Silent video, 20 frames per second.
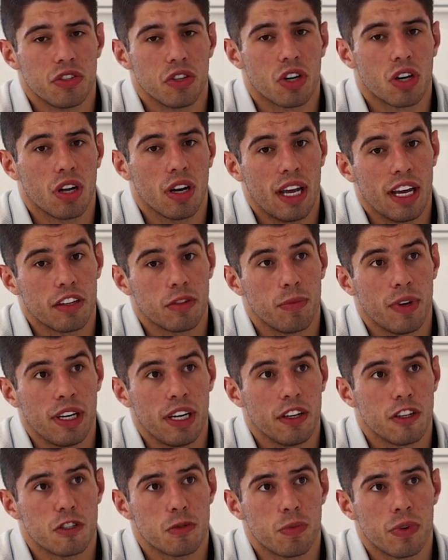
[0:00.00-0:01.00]
you collect
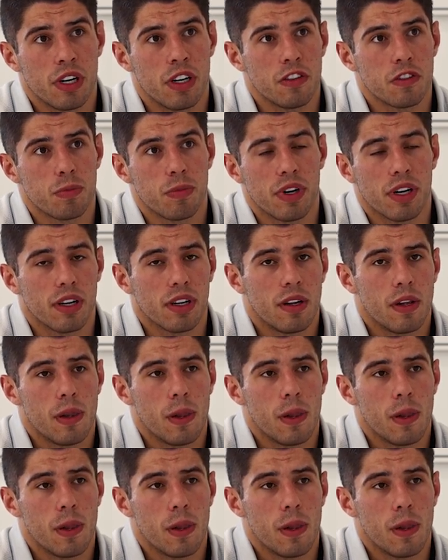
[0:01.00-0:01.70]
many experience, but